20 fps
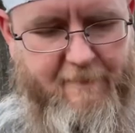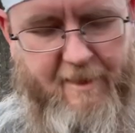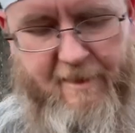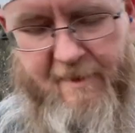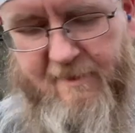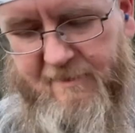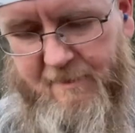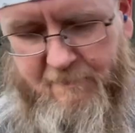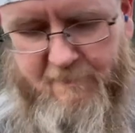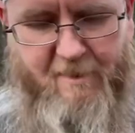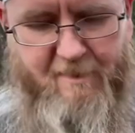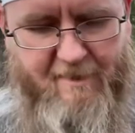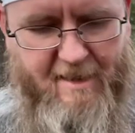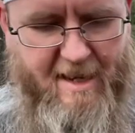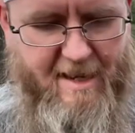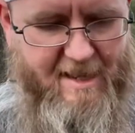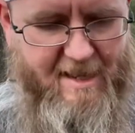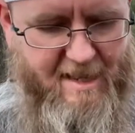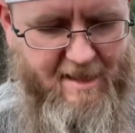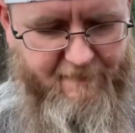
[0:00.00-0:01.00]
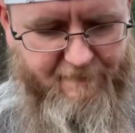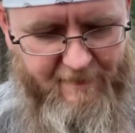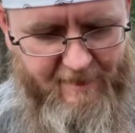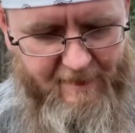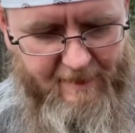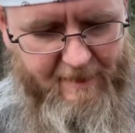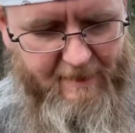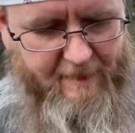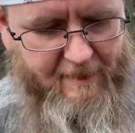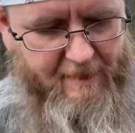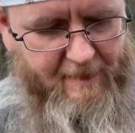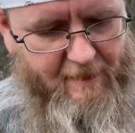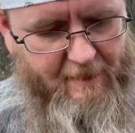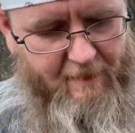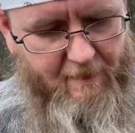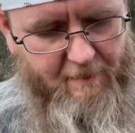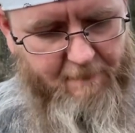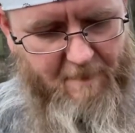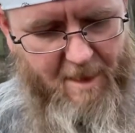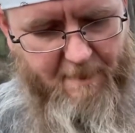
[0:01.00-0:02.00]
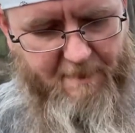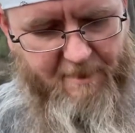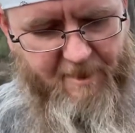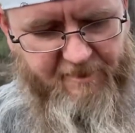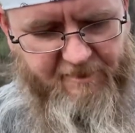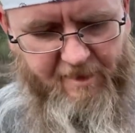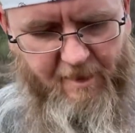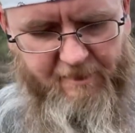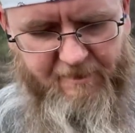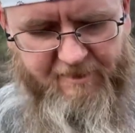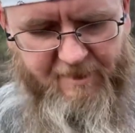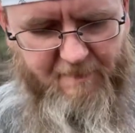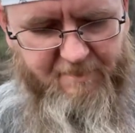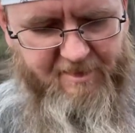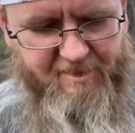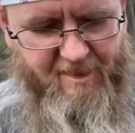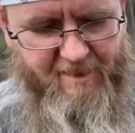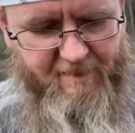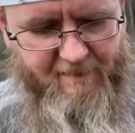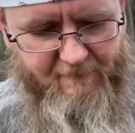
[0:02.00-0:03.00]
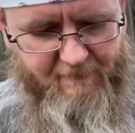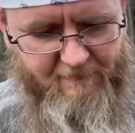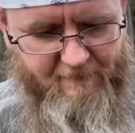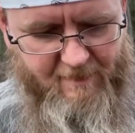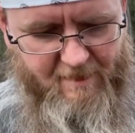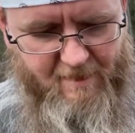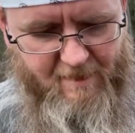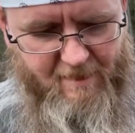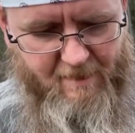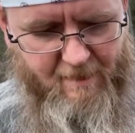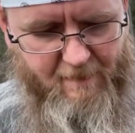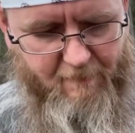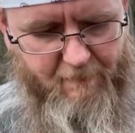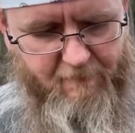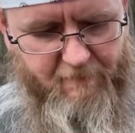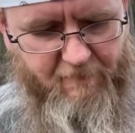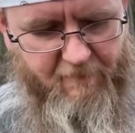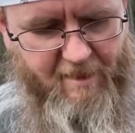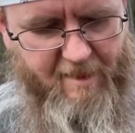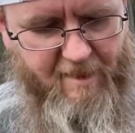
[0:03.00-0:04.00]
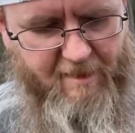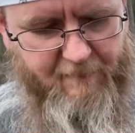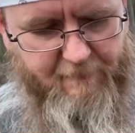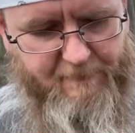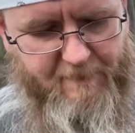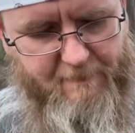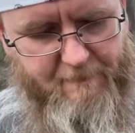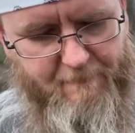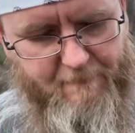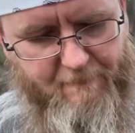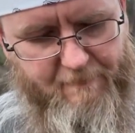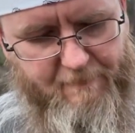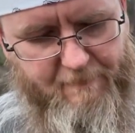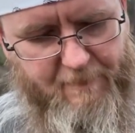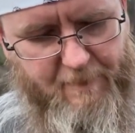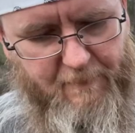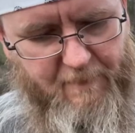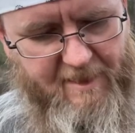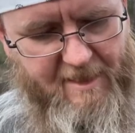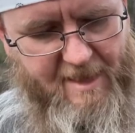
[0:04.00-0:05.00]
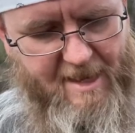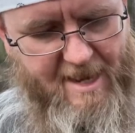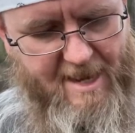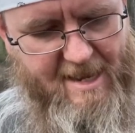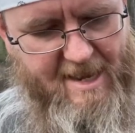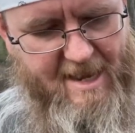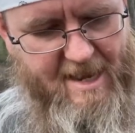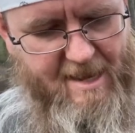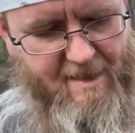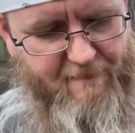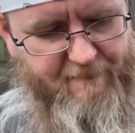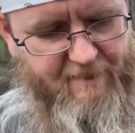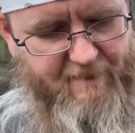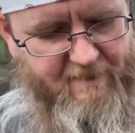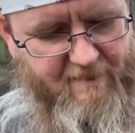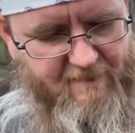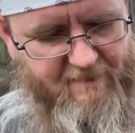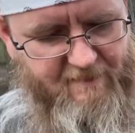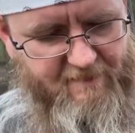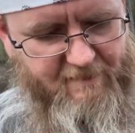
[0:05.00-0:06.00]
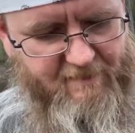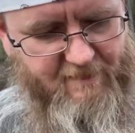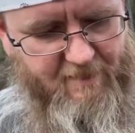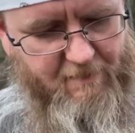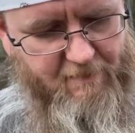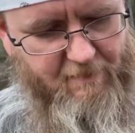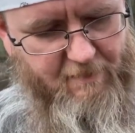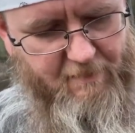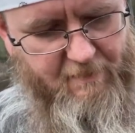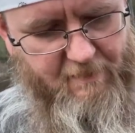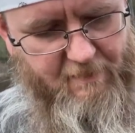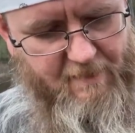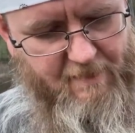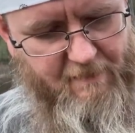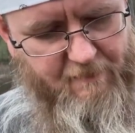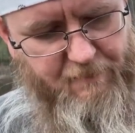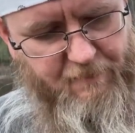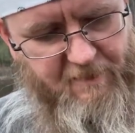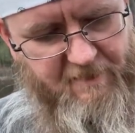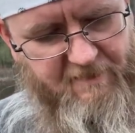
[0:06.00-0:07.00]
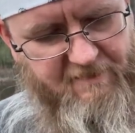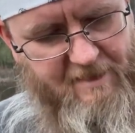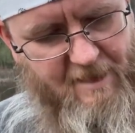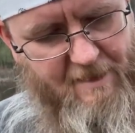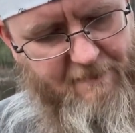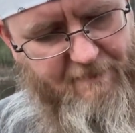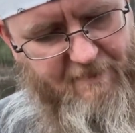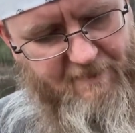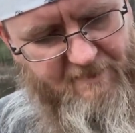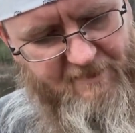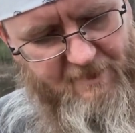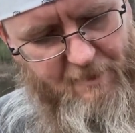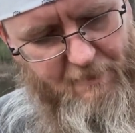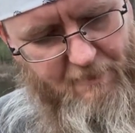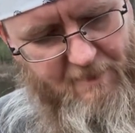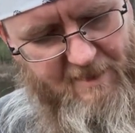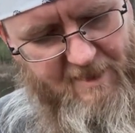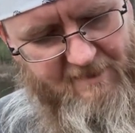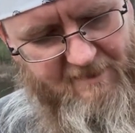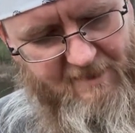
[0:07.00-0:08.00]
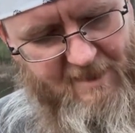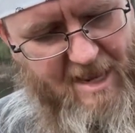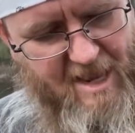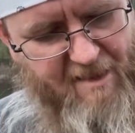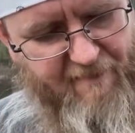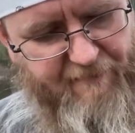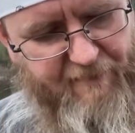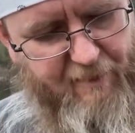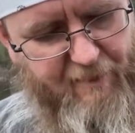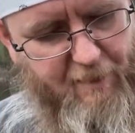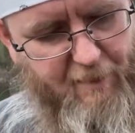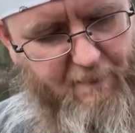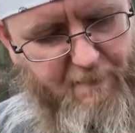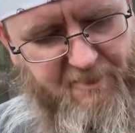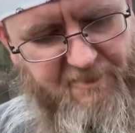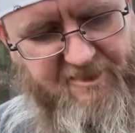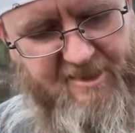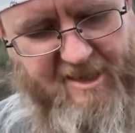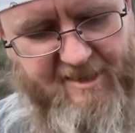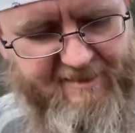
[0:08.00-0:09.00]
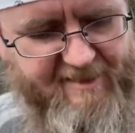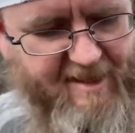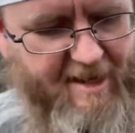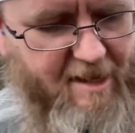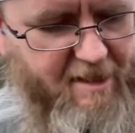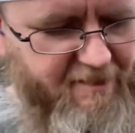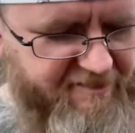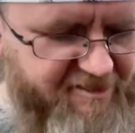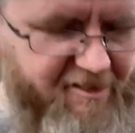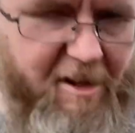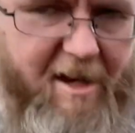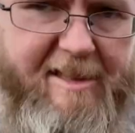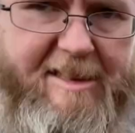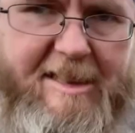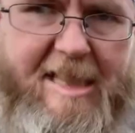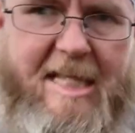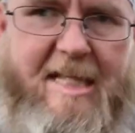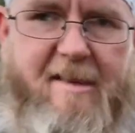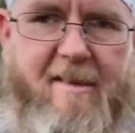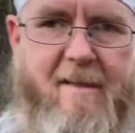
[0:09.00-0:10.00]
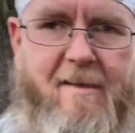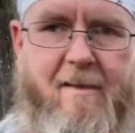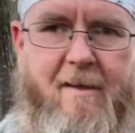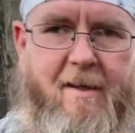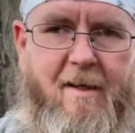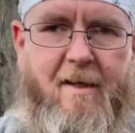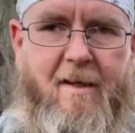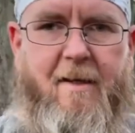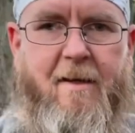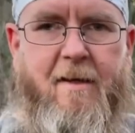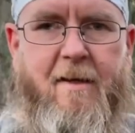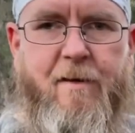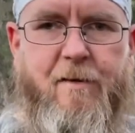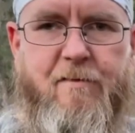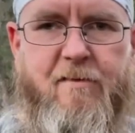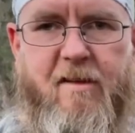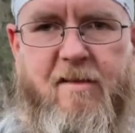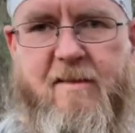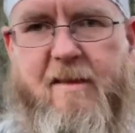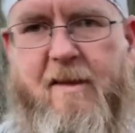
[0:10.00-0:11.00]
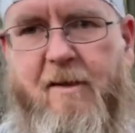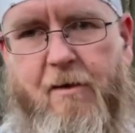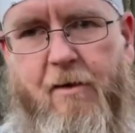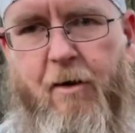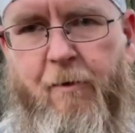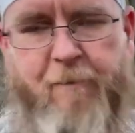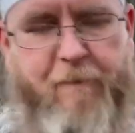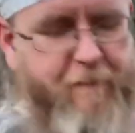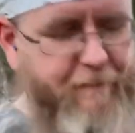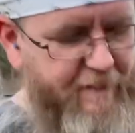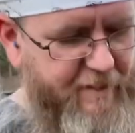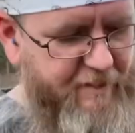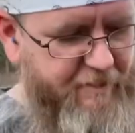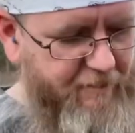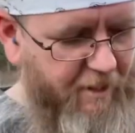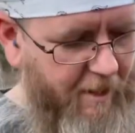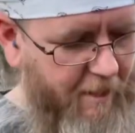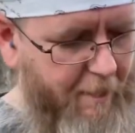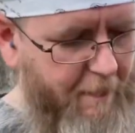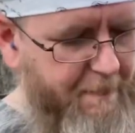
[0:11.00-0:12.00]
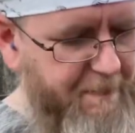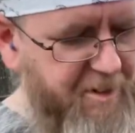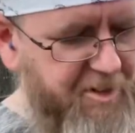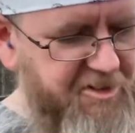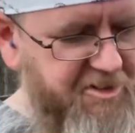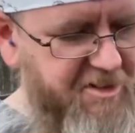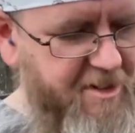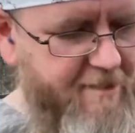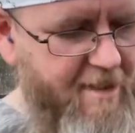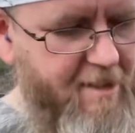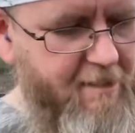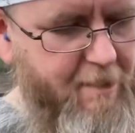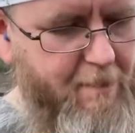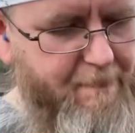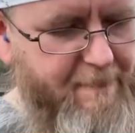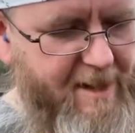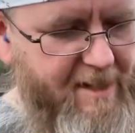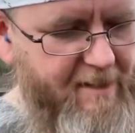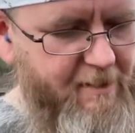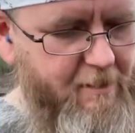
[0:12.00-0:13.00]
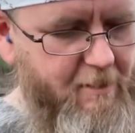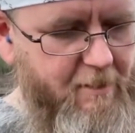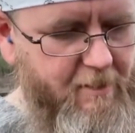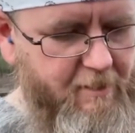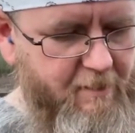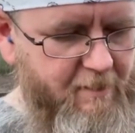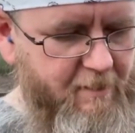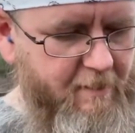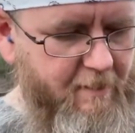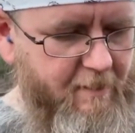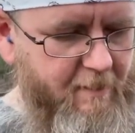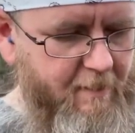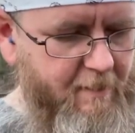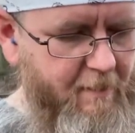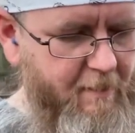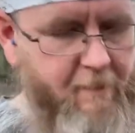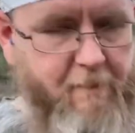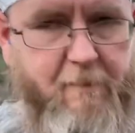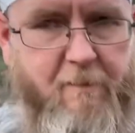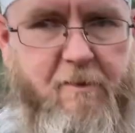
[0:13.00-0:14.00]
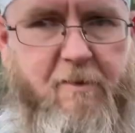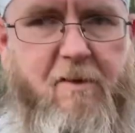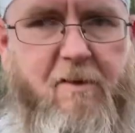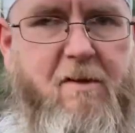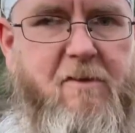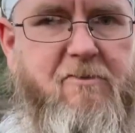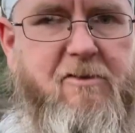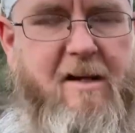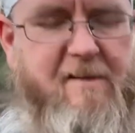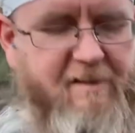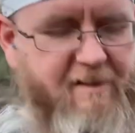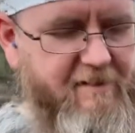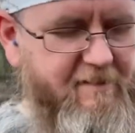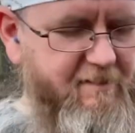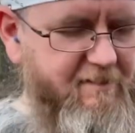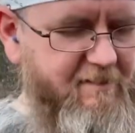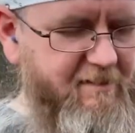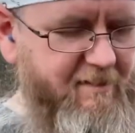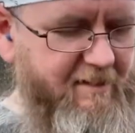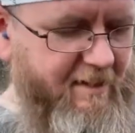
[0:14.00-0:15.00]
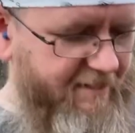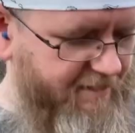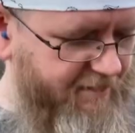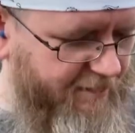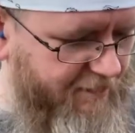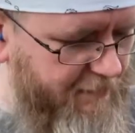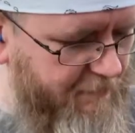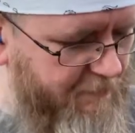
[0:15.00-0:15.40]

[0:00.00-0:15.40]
on the subsonic I have. Maybe there's other subsonic grains, but the one that I have is 147. So it's a heavier projectile. So I think that just the oomph of it trying to push it down the barrel translates into